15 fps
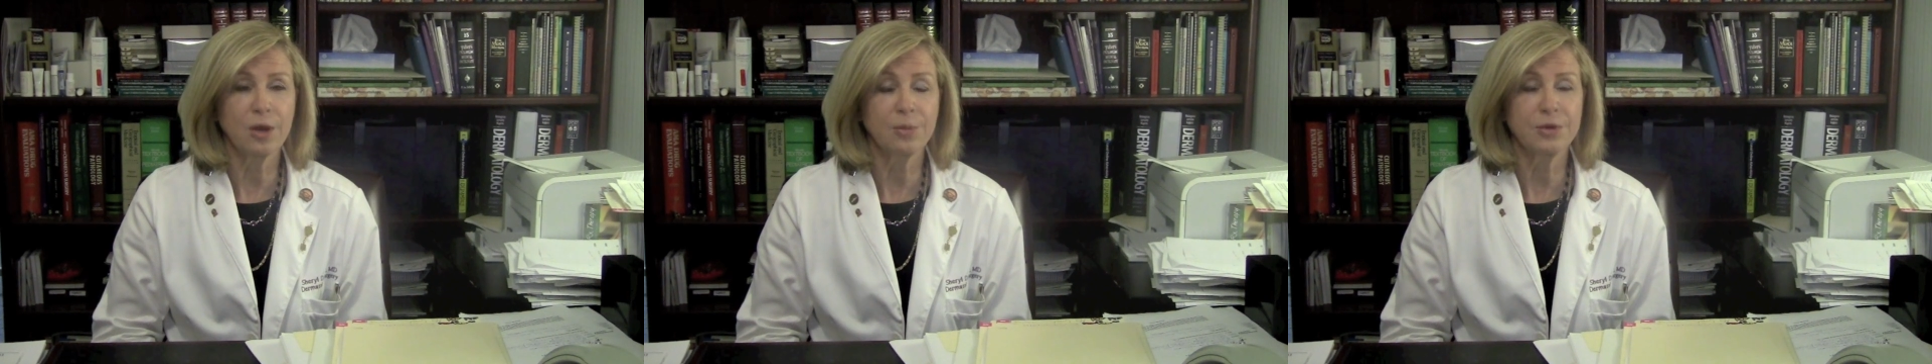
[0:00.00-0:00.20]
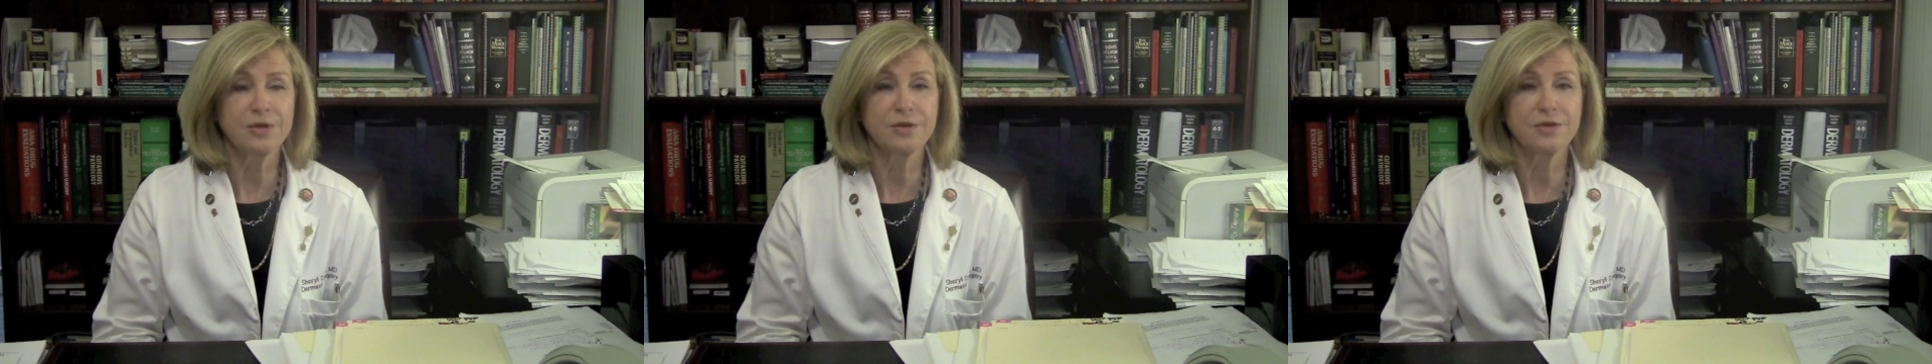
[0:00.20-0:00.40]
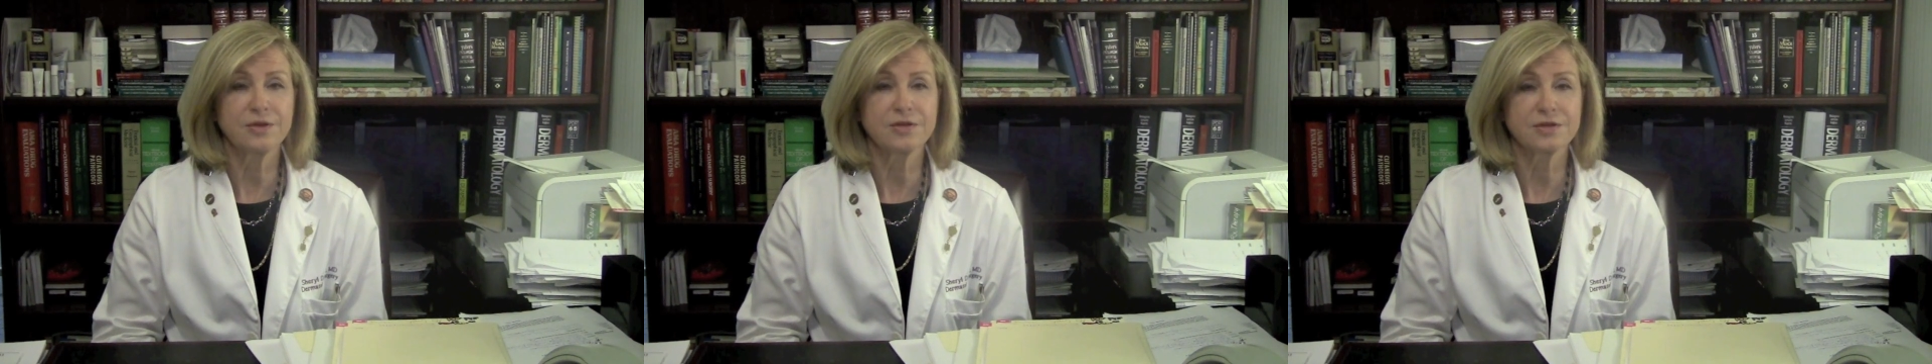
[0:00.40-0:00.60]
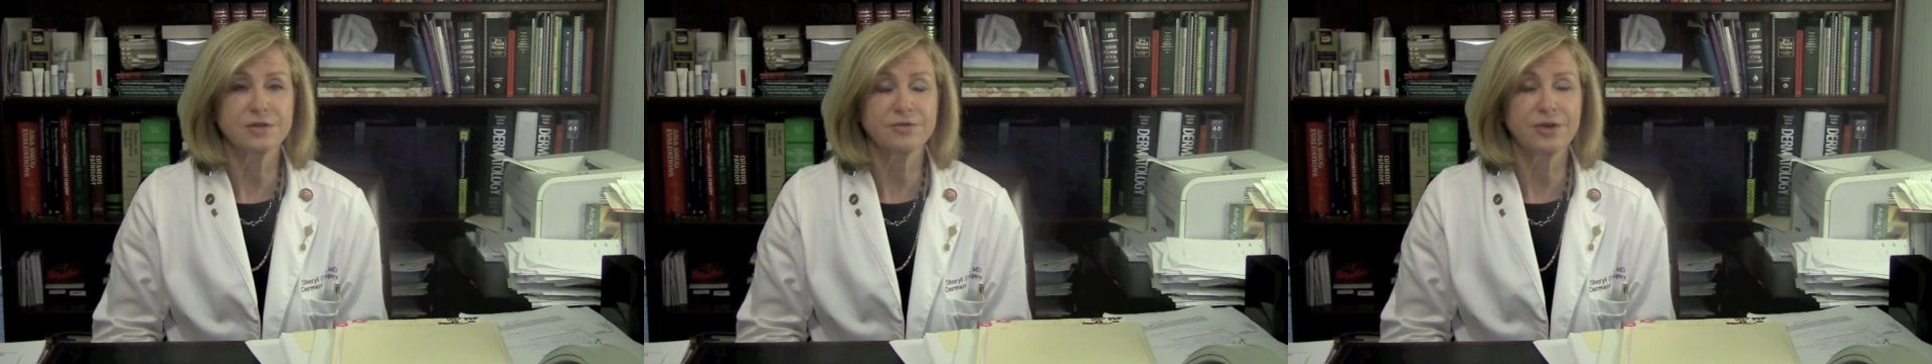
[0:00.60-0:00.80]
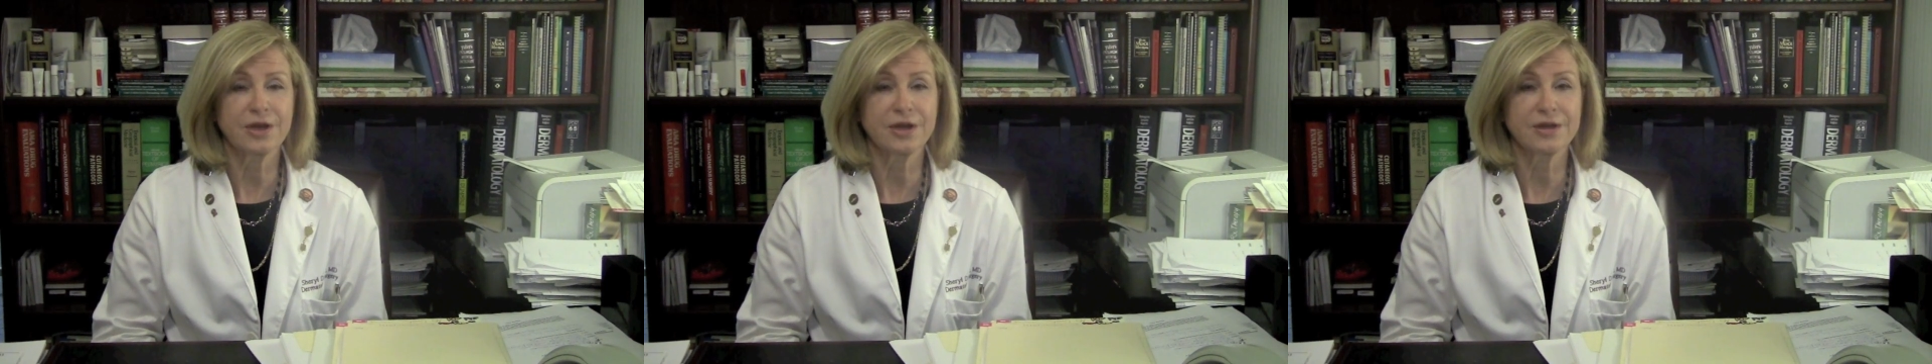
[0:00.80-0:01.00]
up into this
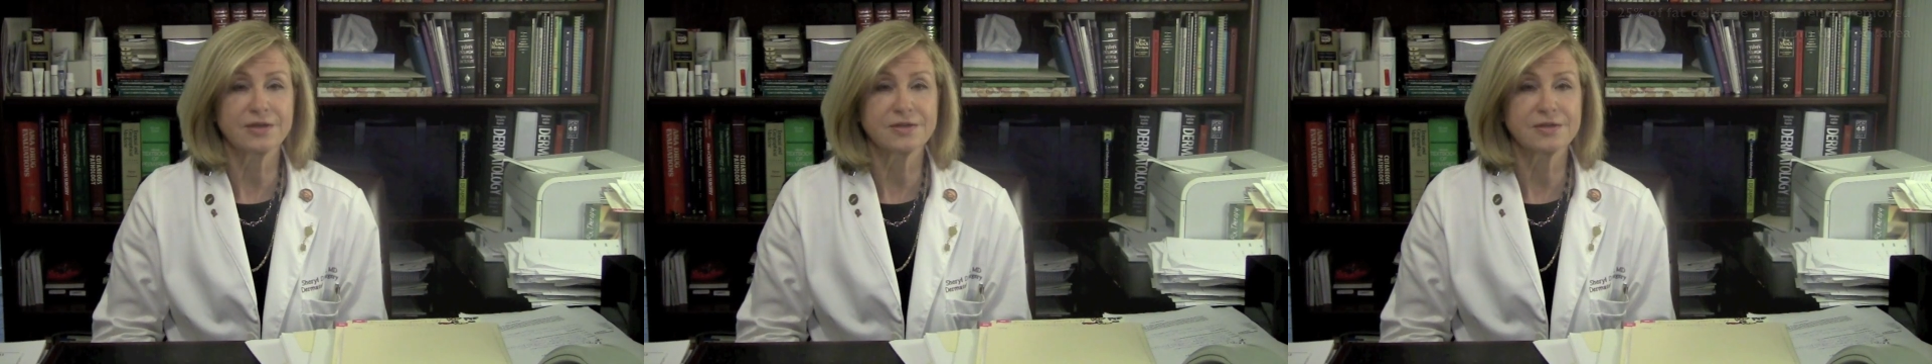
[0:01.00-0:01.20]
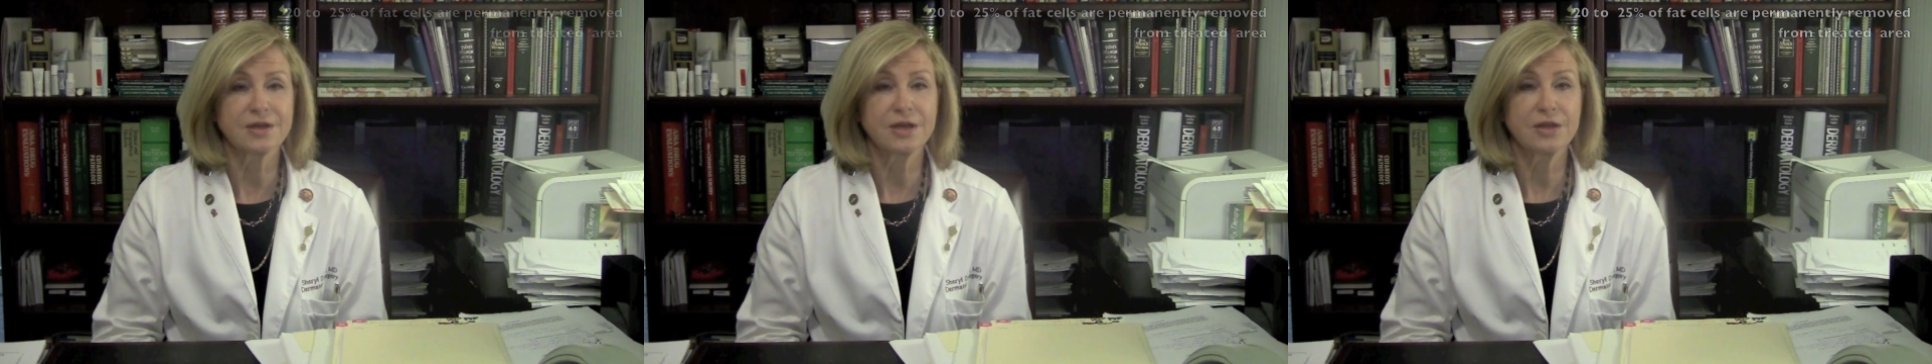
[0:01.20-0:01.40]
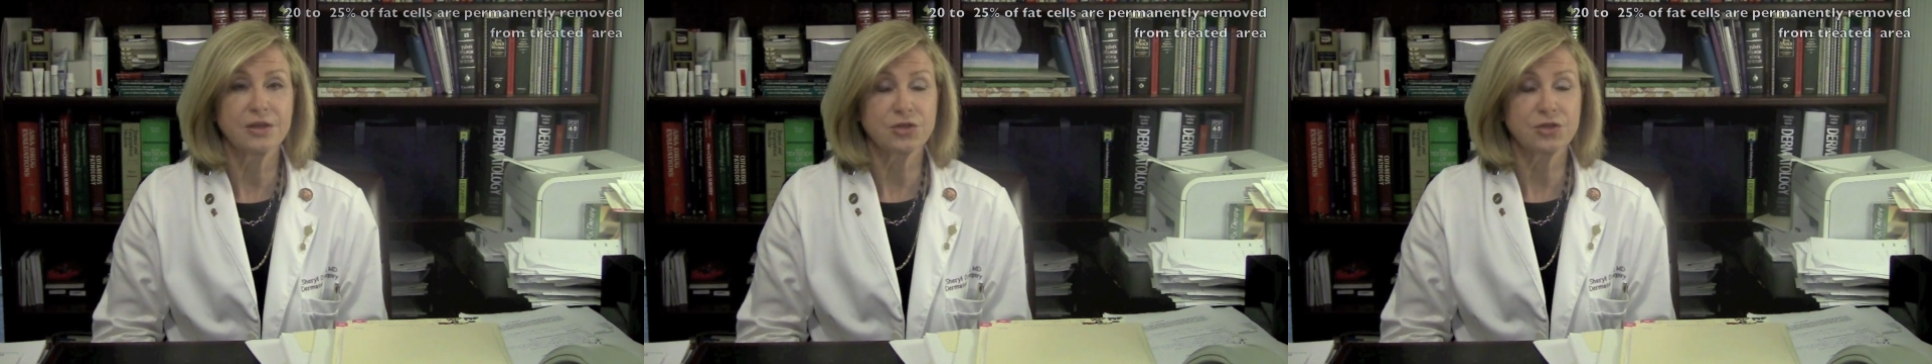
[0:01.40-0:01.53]
device,